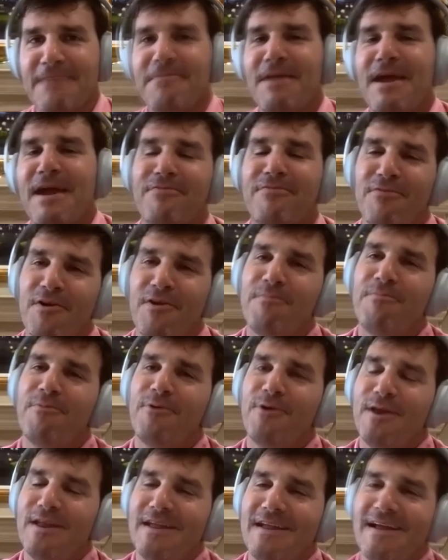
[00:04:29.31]
it made for a
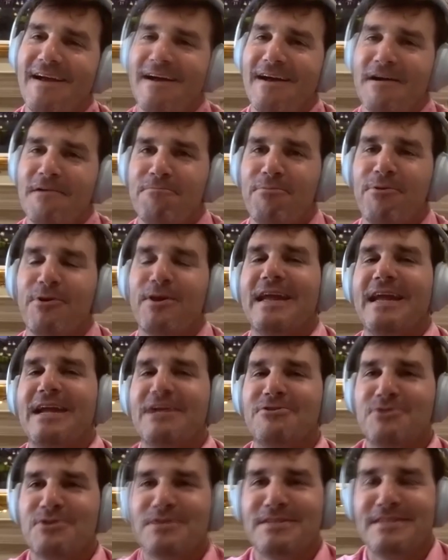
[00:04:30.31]
pretty uh, pretty
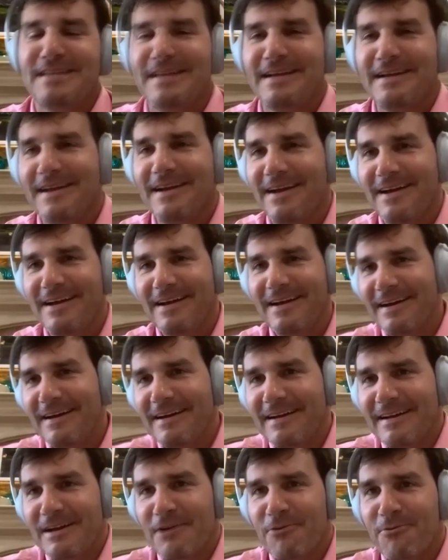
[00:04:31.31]
interesting uh,
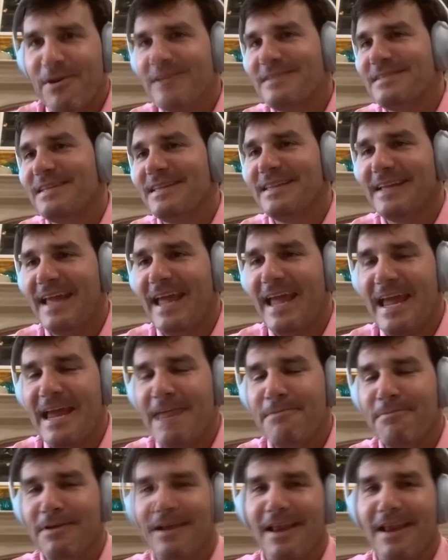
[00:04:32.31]
rest of the game.